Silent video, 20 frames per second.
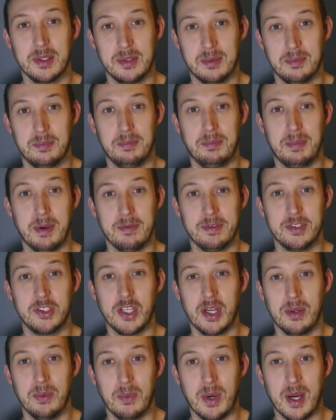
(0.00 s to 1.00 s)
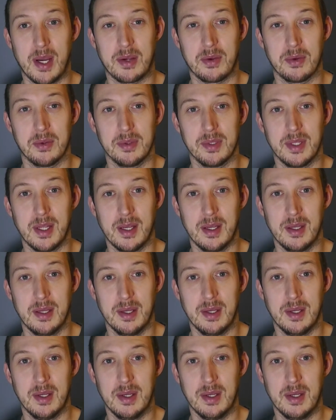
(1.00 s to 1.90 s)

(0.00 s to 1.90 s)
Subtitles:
a bit of a chin wag on the